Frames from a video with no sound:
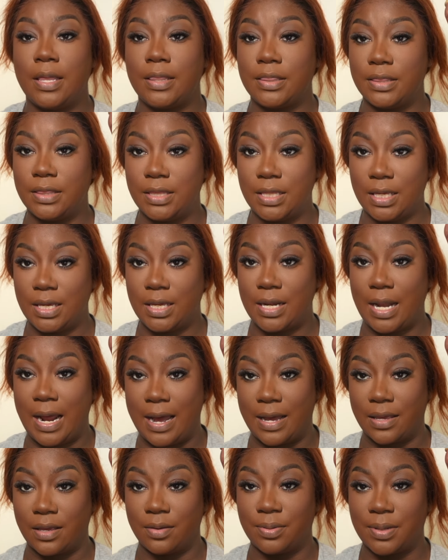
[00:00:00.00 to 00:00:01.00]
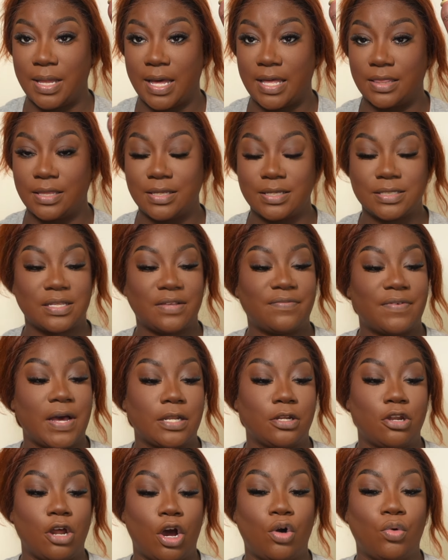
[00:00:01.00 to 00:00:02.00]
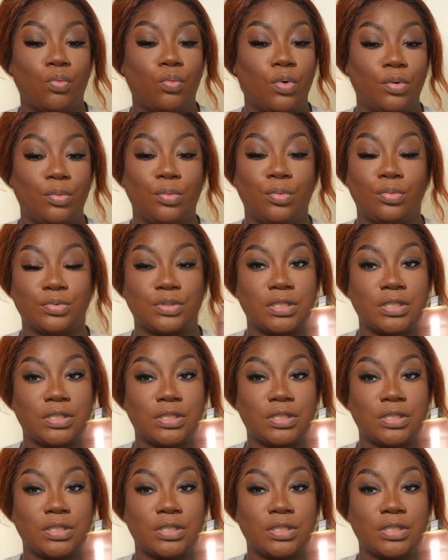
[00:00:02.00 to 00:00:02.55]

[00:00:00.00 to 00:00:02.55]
Then I apply this if I don't want